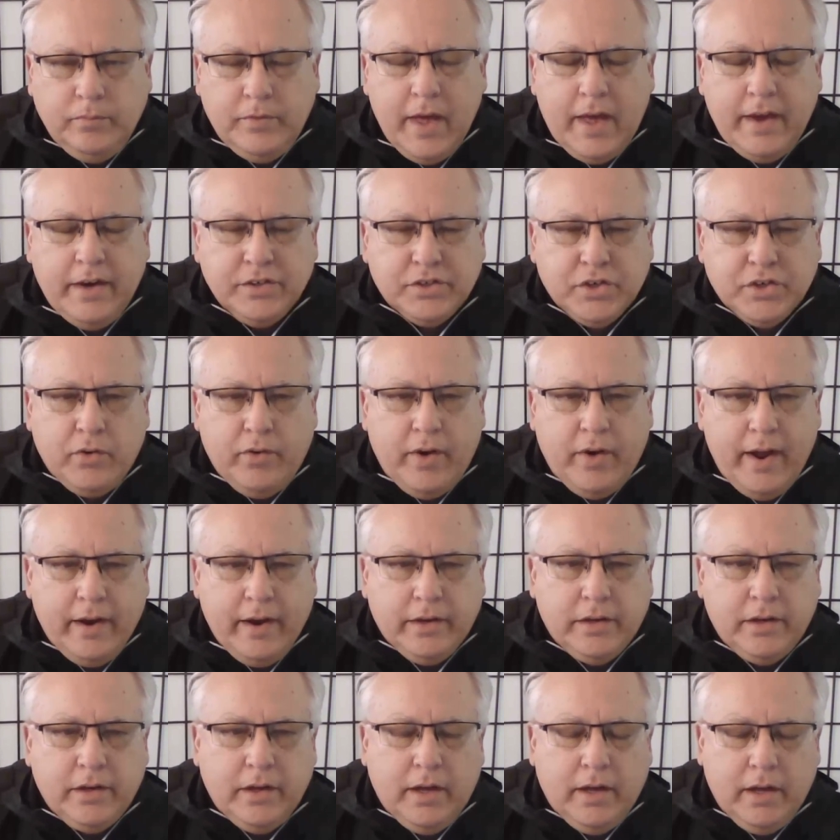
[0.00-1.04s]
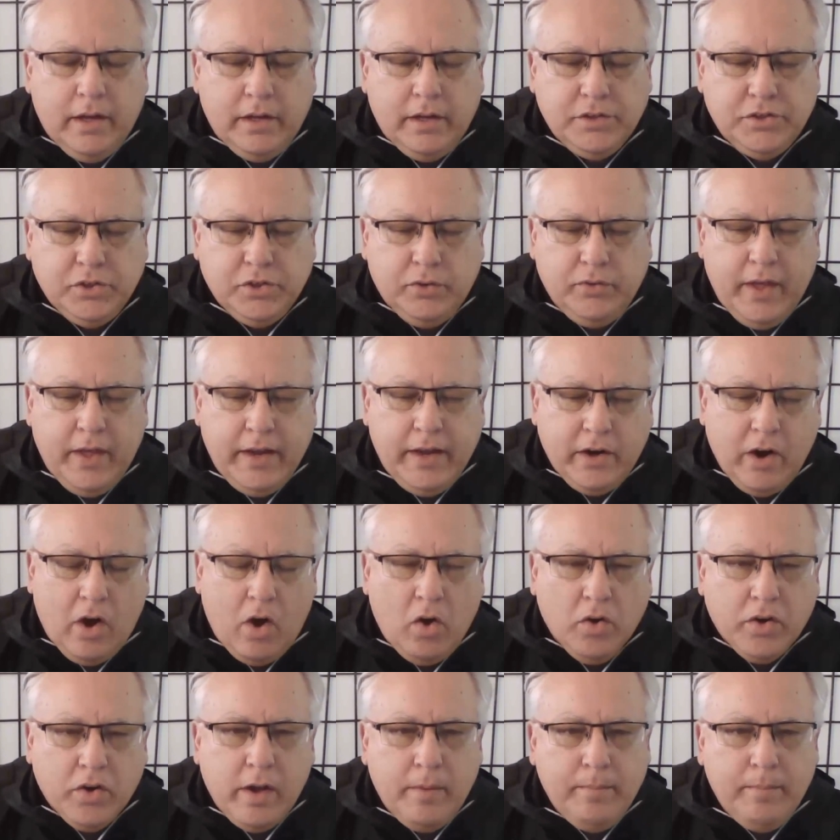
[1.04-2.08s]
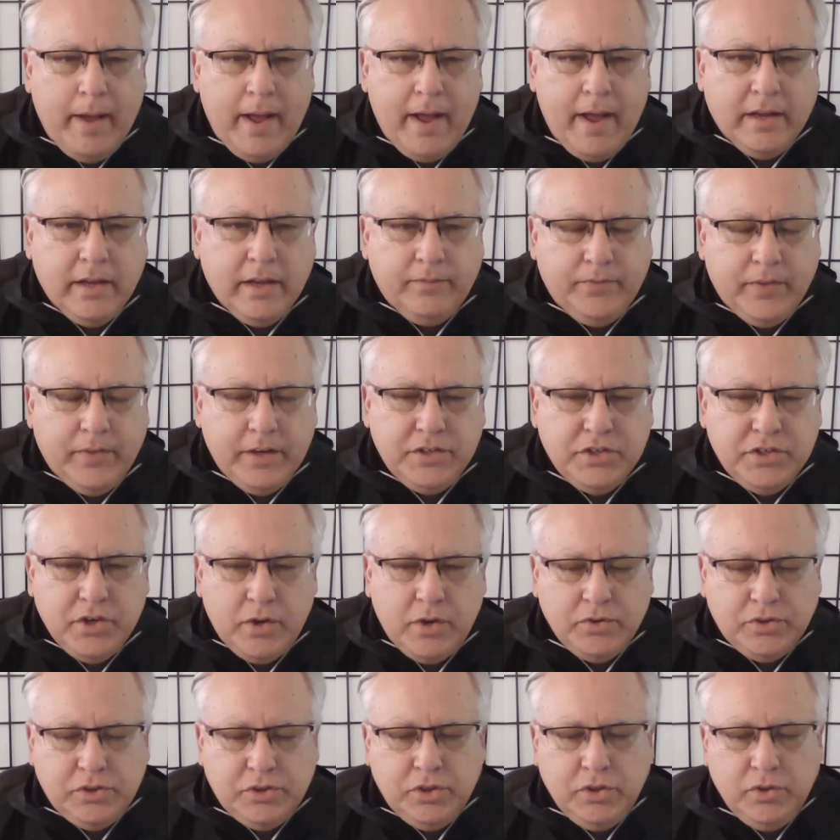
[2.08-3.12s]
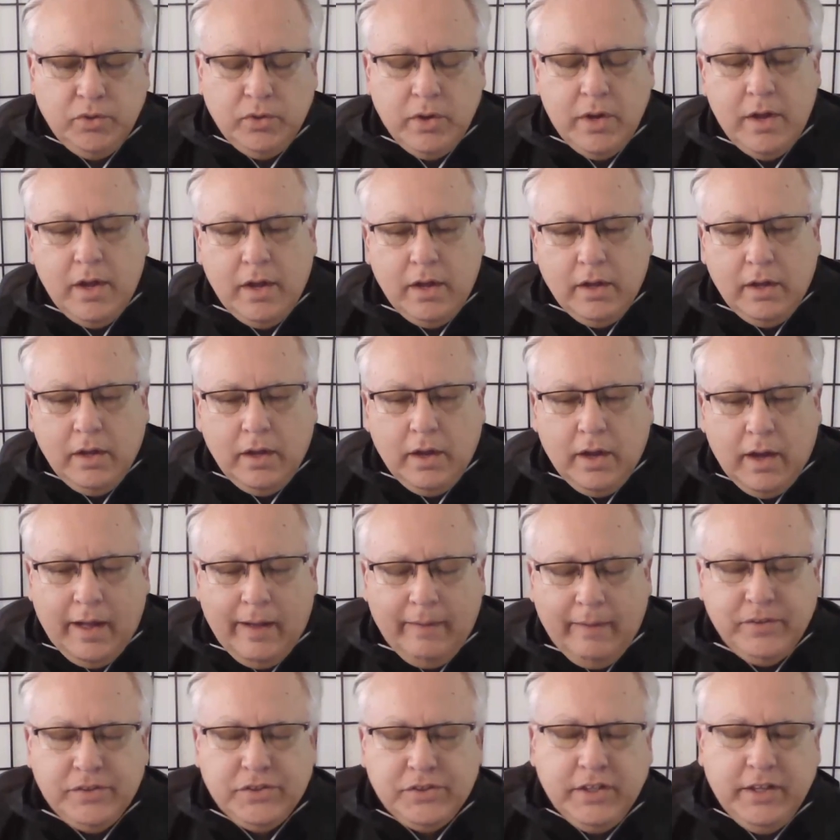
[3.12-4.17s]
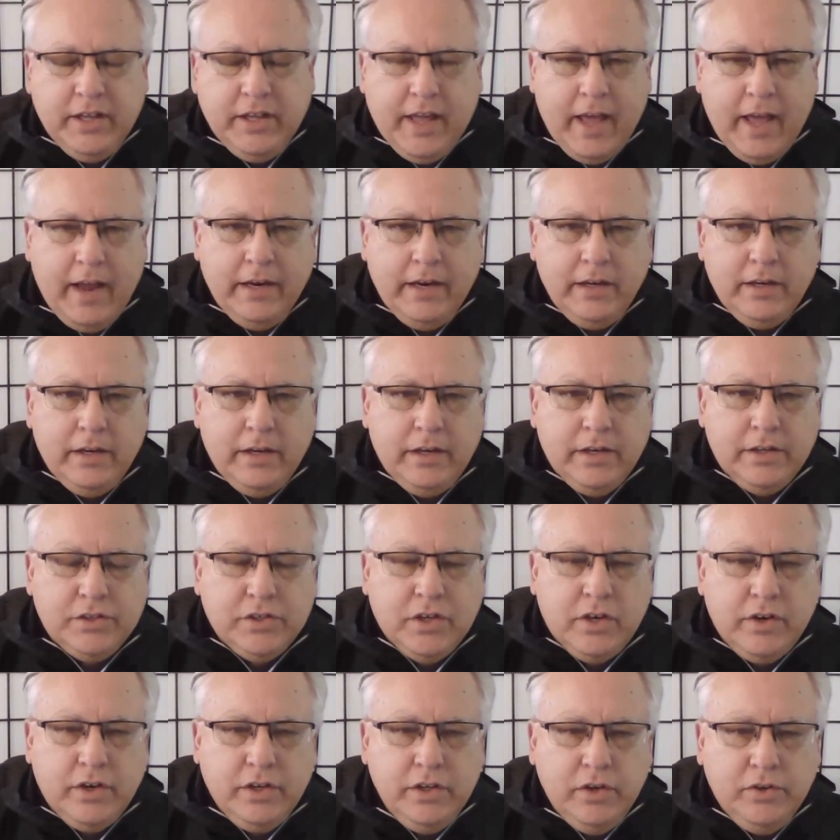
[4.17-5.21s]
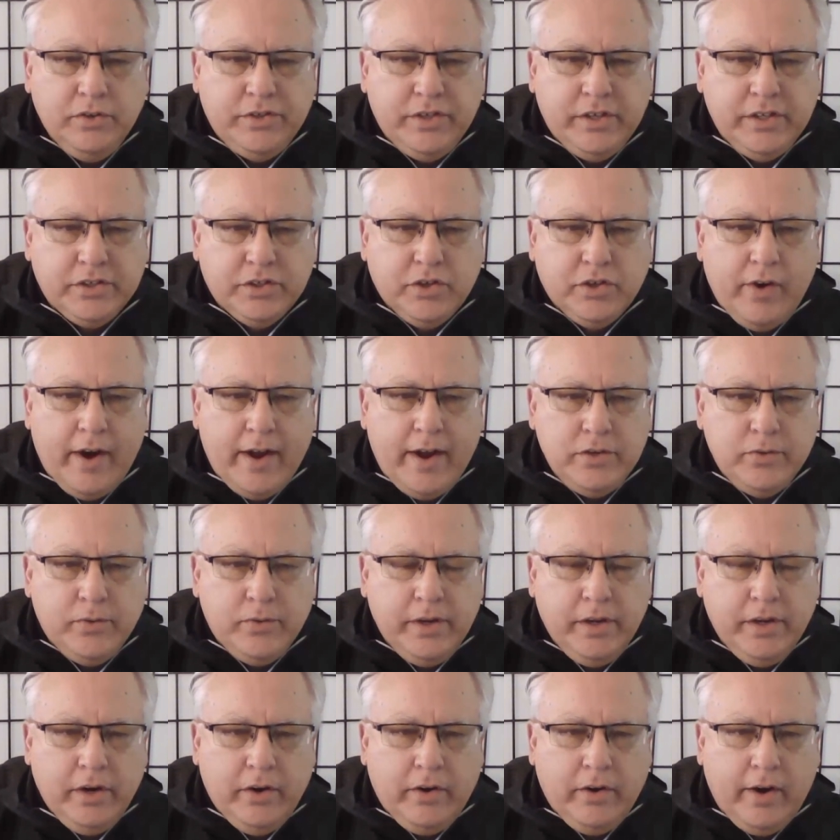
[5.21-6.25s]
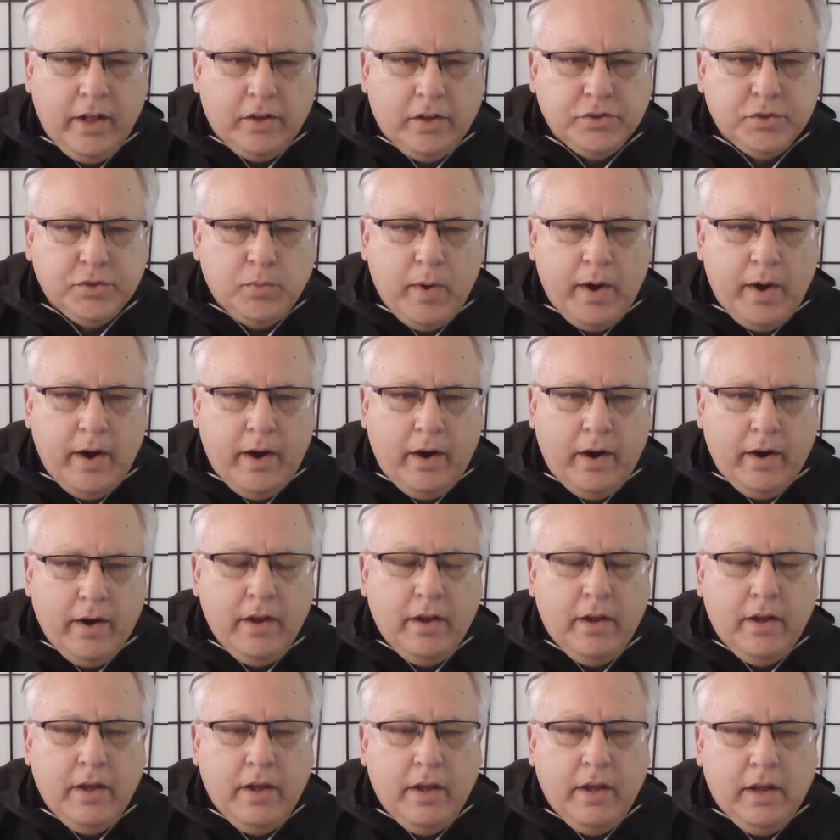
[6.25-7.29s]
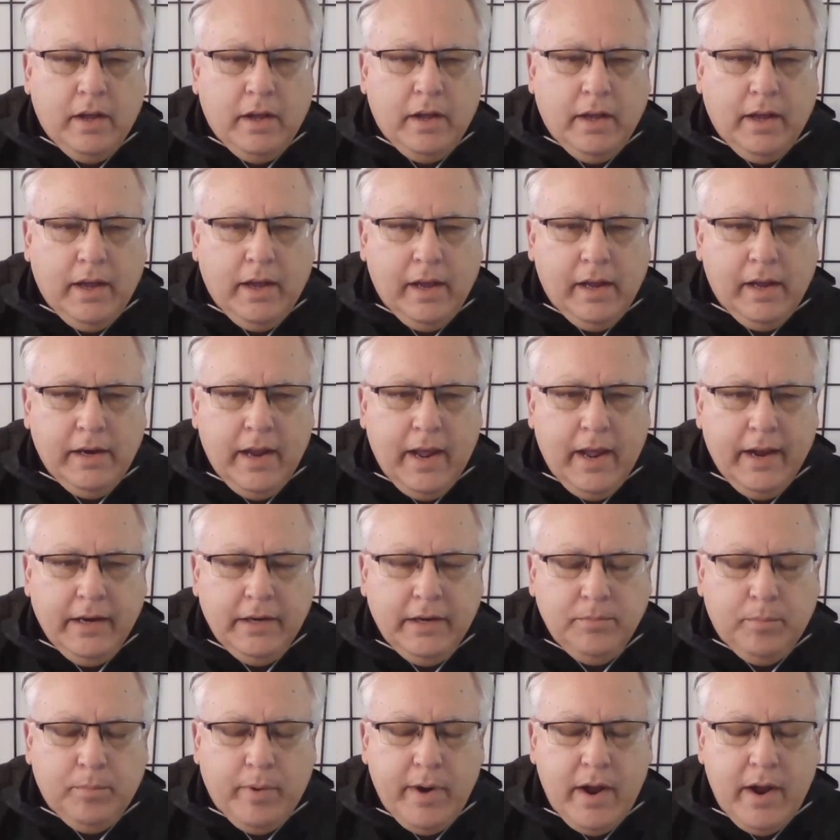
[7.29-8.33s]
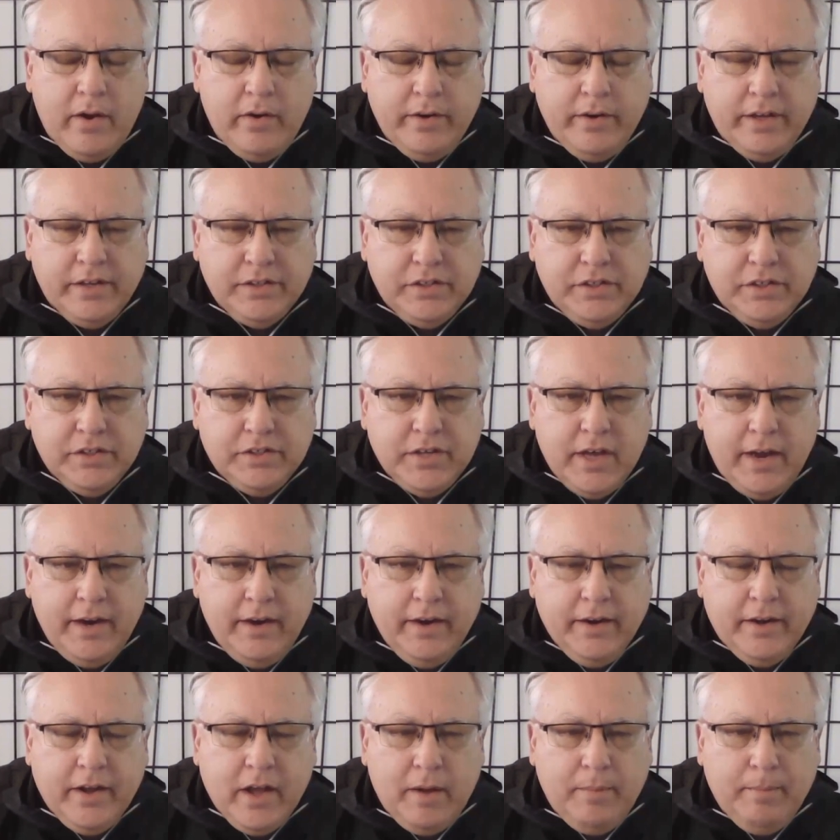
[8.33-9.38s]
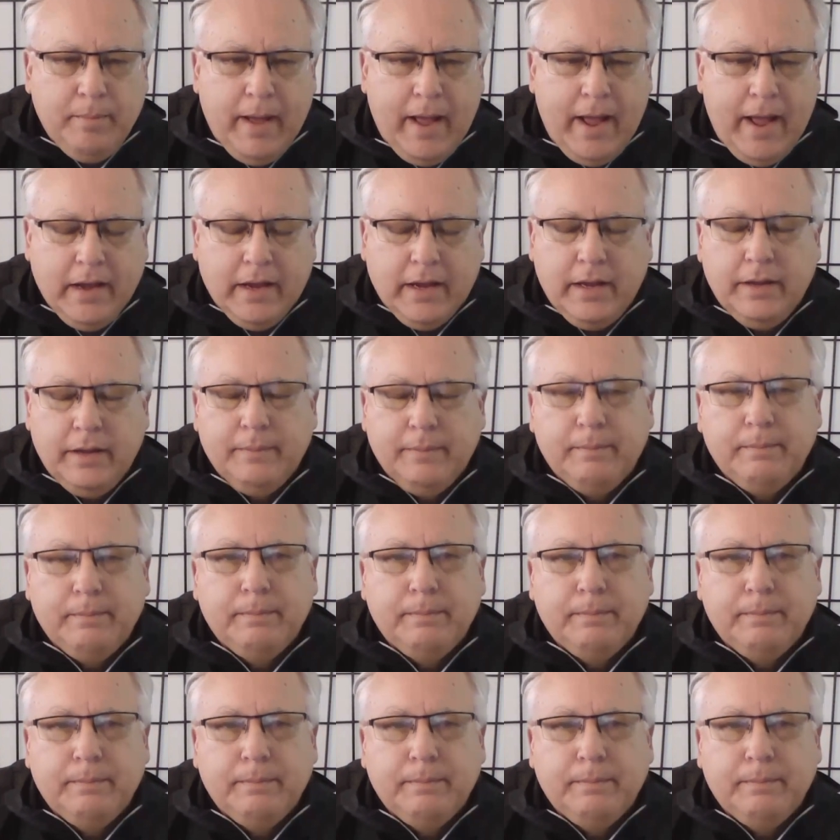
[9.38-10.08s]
That is correct. So they could all come back if they chose to. Obviously, Caden is going to use his graduate year elsewhere, and Hayden Brown has decided to come back.